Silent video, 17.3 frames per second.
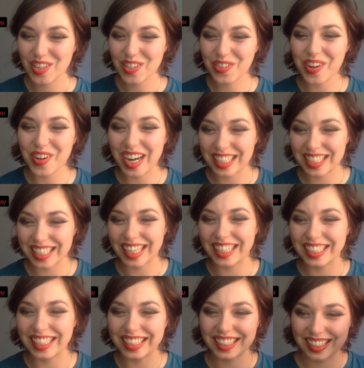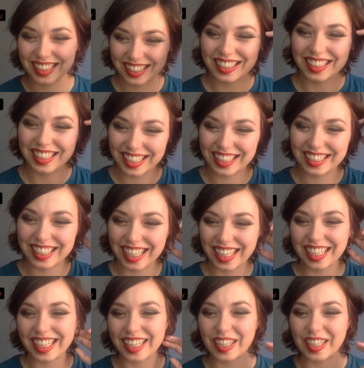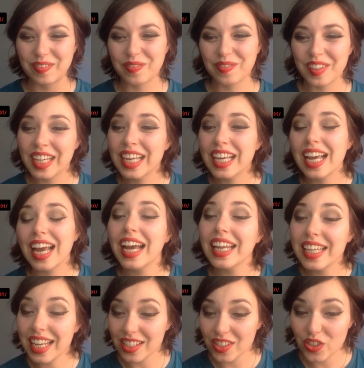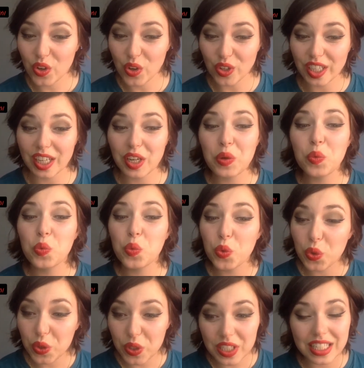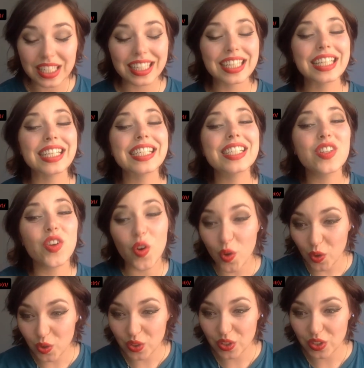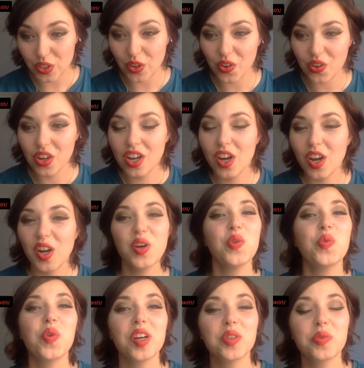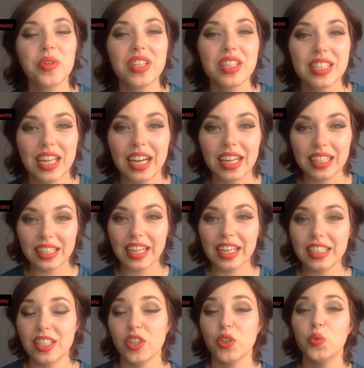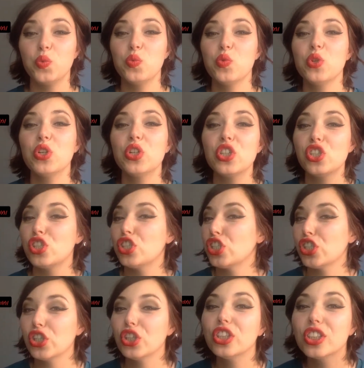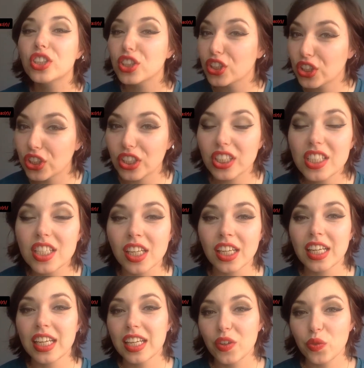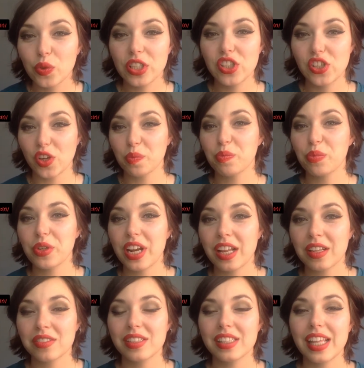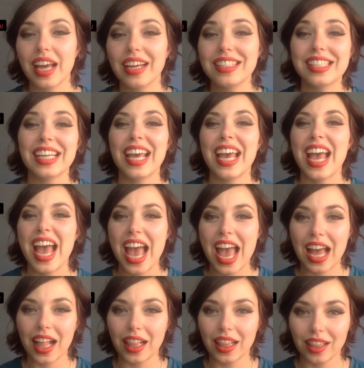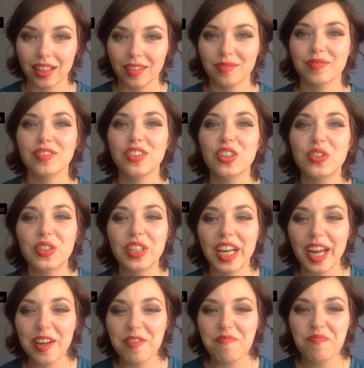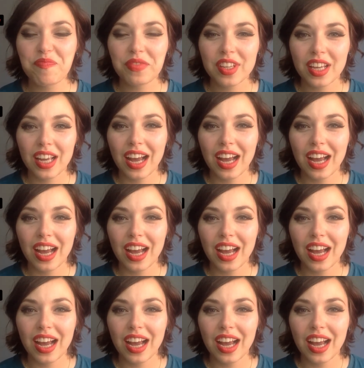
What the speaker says: You're right, Khalid, exactly. And yes, Koke, would is also a word with a silent letter. Would, should, could. We don't pronounce that L, okay?